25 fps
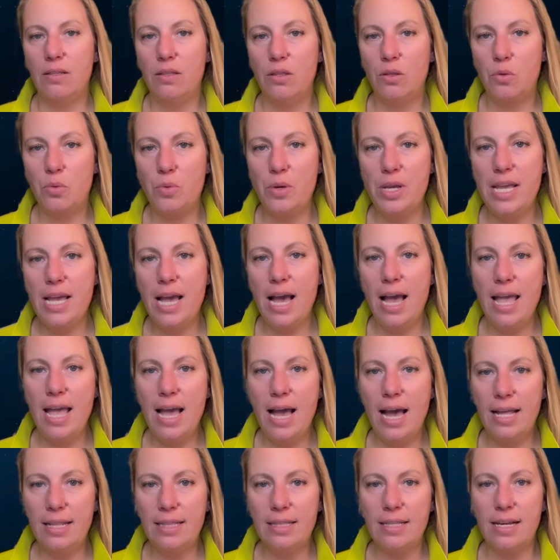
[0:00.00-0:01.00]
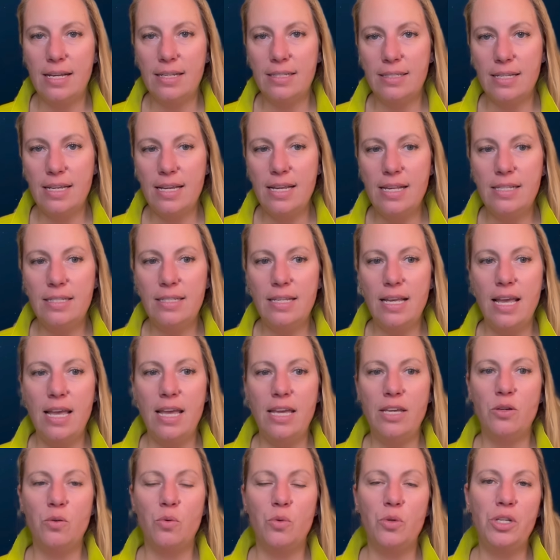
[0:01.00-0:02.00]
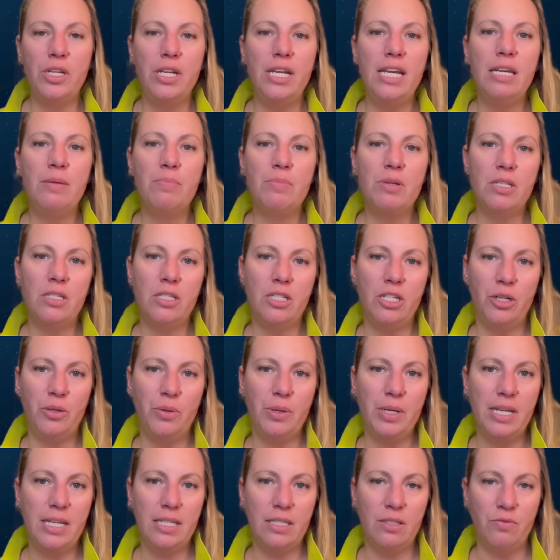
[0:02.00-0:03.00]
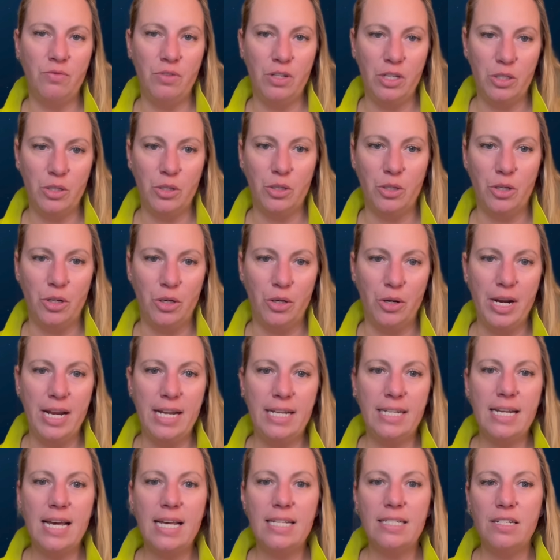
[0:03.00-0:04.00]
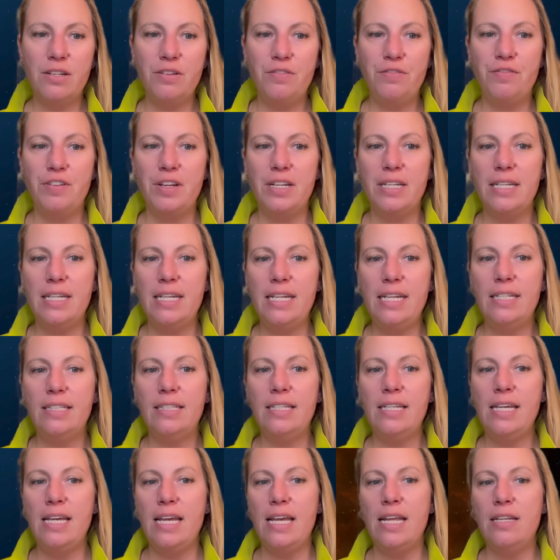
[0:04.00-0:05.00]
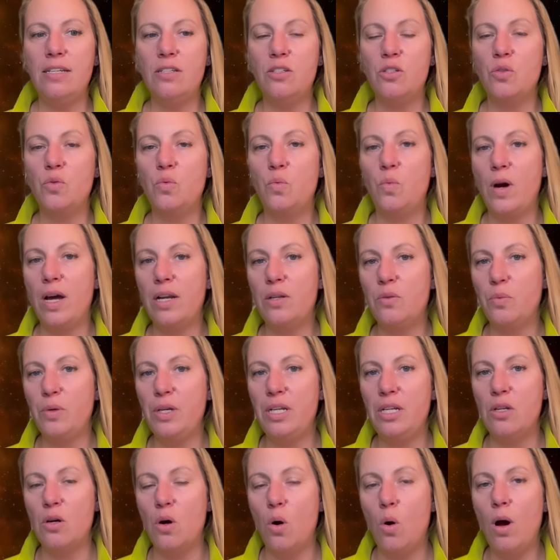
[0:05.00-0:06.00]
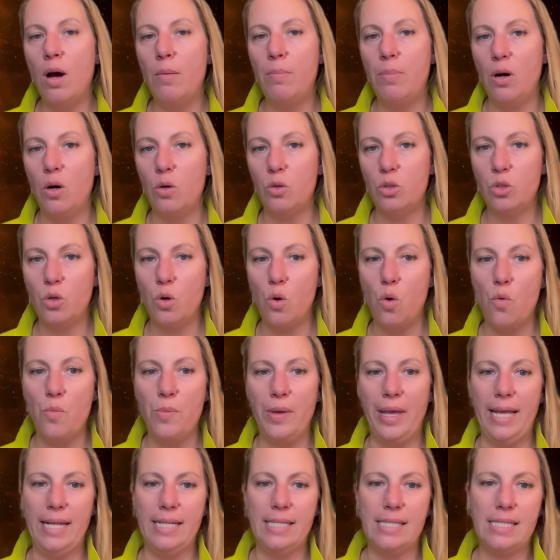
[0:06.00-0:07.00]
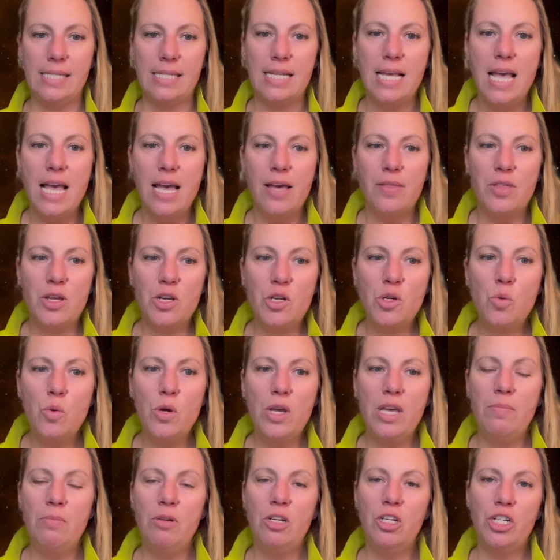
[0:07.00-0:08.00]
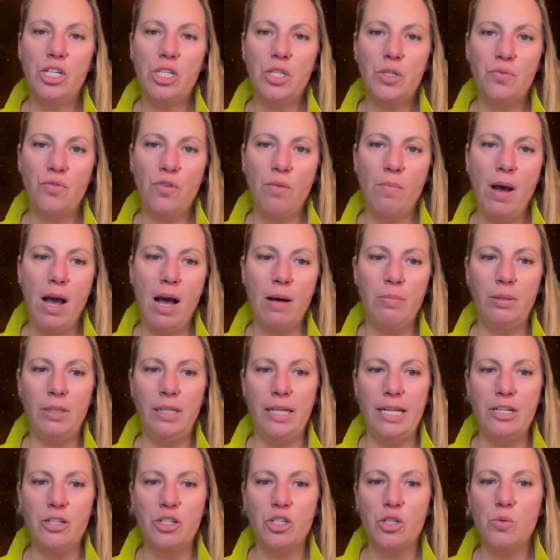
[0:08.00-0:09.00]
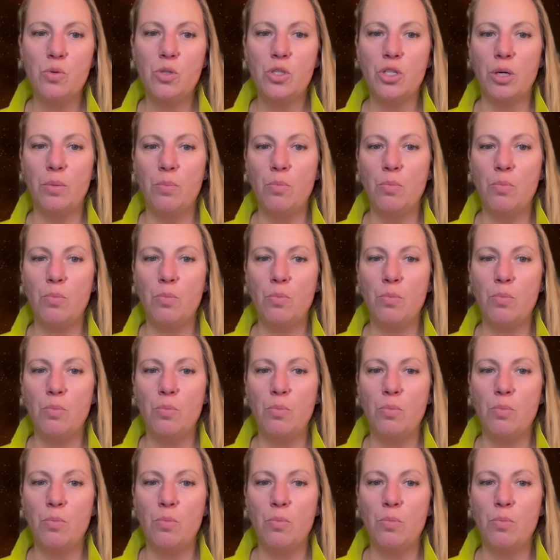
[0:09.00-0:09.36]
3I Atlas is a unique, mysterious visitor. It doesn't fit neatly into what we know about comets. The new images from Hubble and JUICE